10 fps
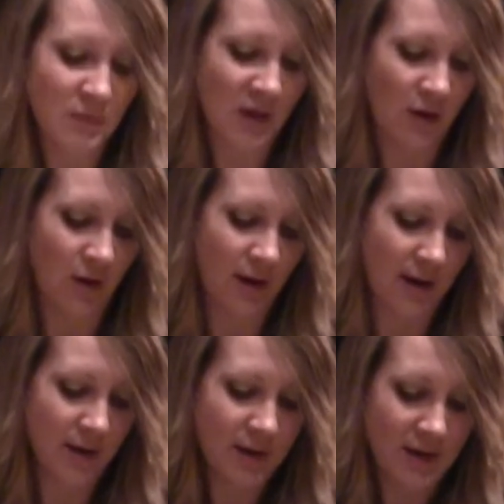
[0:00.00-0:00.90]

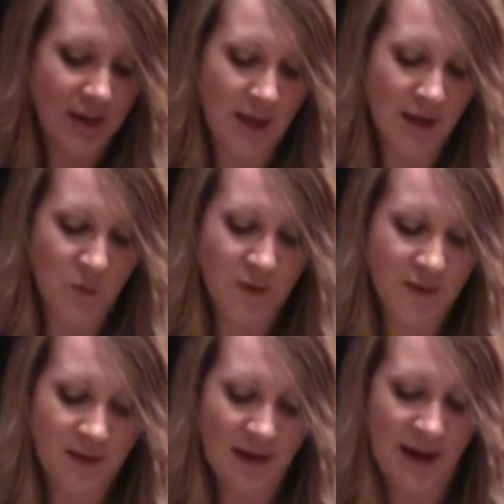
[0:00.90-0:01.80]
area, and
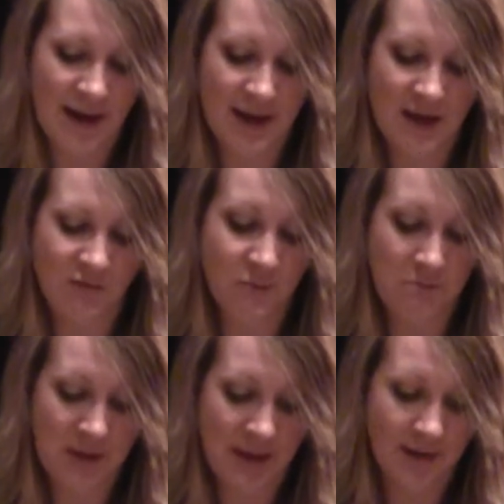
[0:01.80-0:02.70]
within it I have
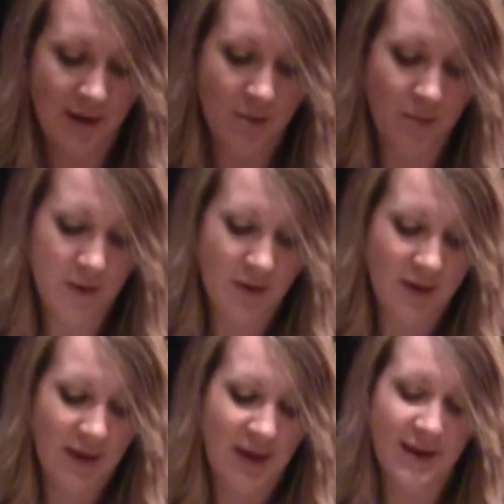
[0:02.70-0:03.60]
makeup
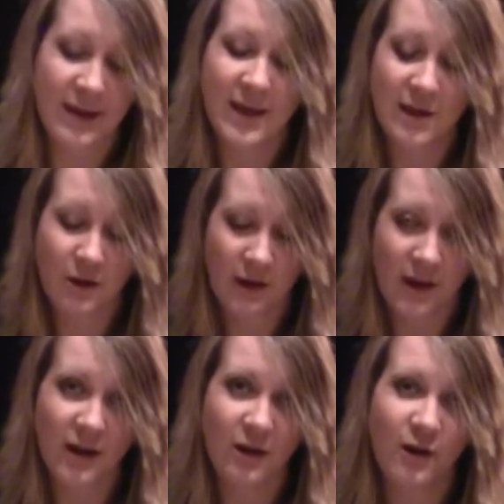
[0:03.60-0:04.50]
and hair
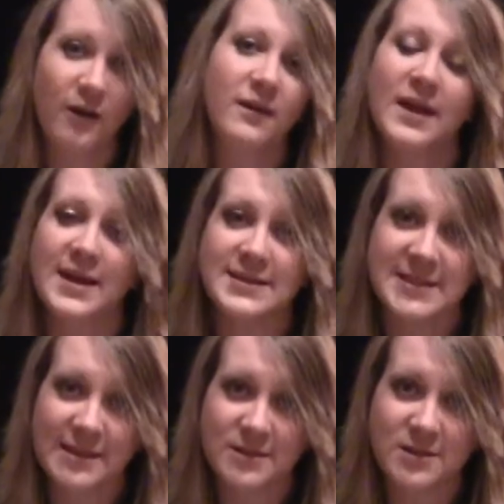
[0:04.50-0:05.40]
care and
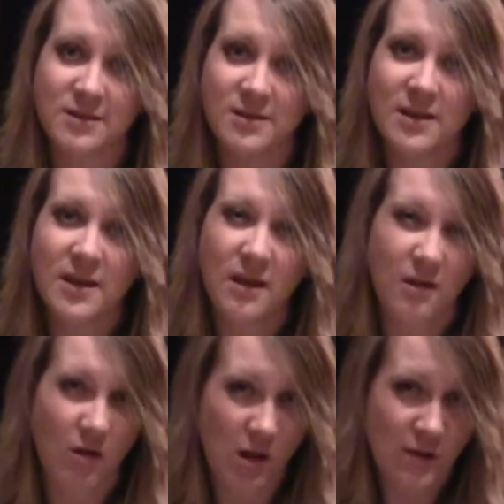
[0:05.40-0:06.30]
dental
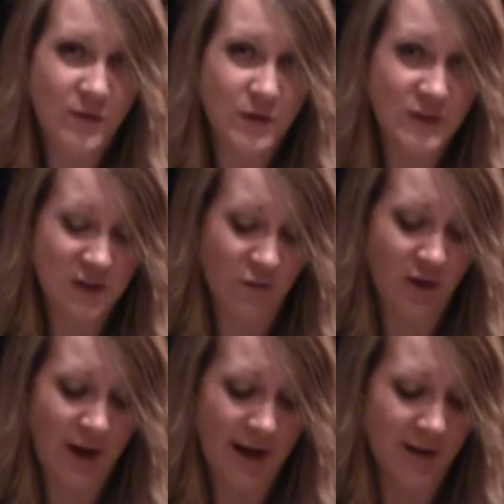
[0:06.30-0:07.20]
and all of those
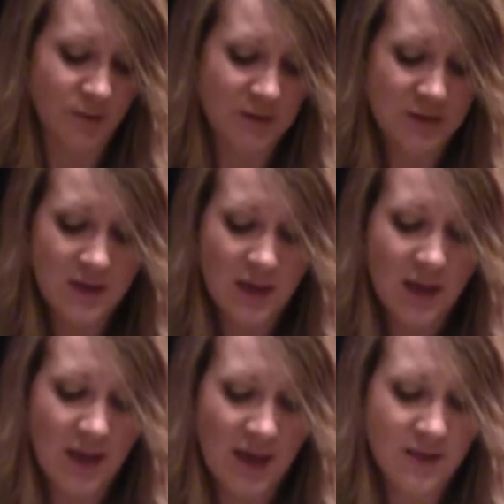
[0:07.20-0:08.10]
different items.
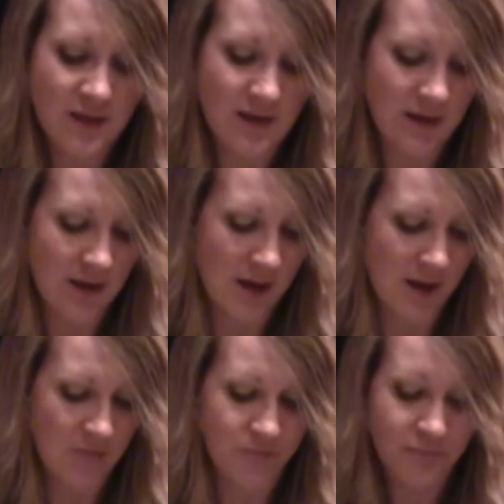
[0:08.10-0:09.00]
And then
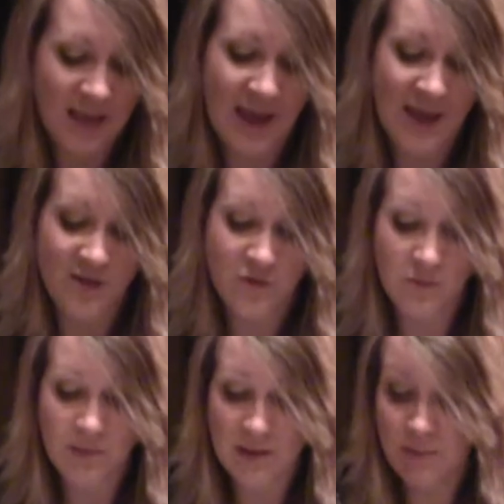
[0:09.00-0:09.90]
I
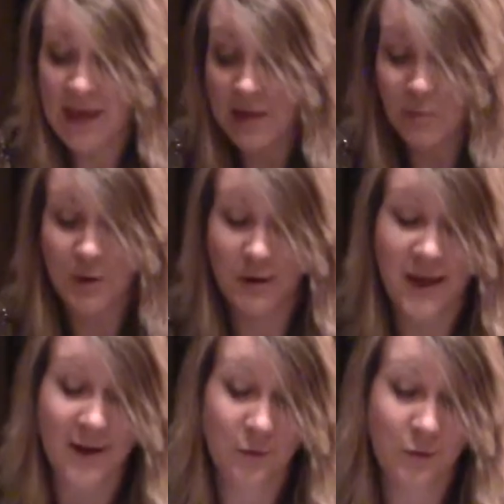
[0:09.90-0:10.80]
have my paper
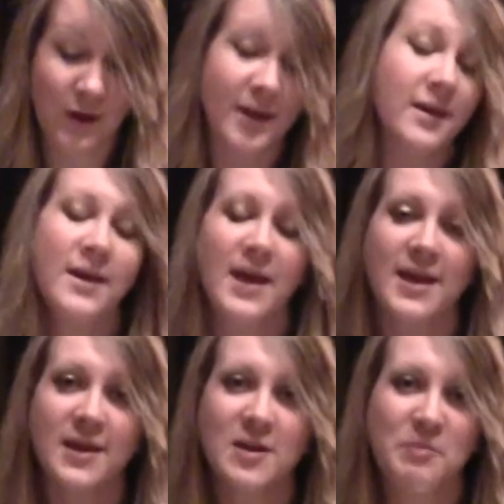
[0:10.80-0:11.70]
category,
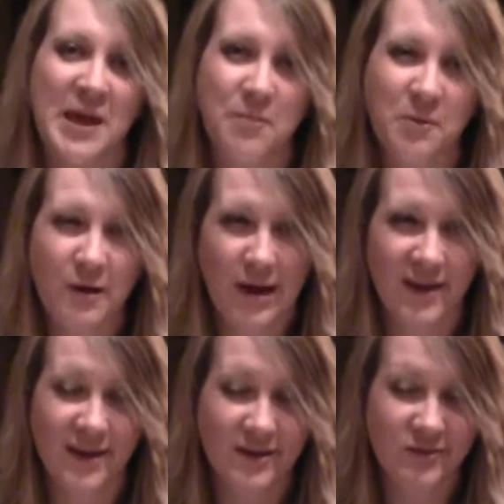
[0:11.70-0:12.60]
and in paper
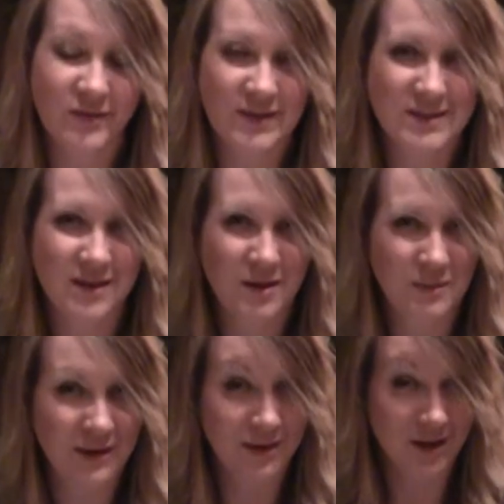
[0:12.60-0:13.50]
that's kind of
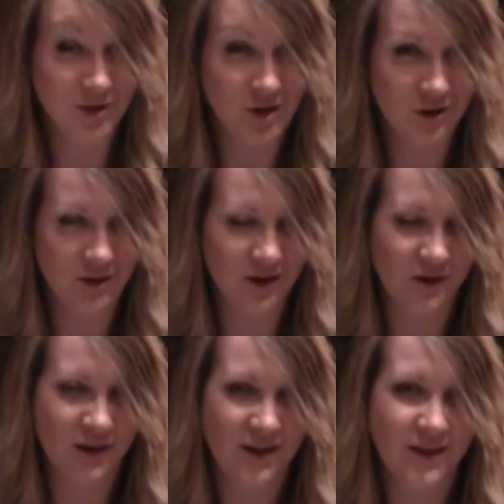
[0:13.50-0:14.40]
my catch-all
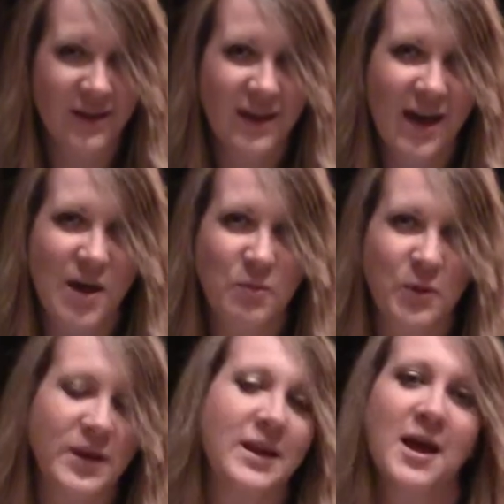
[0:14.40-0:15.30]
area. I
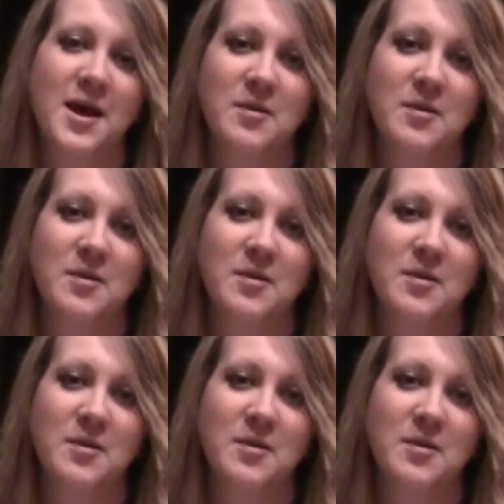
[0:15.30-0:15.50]
put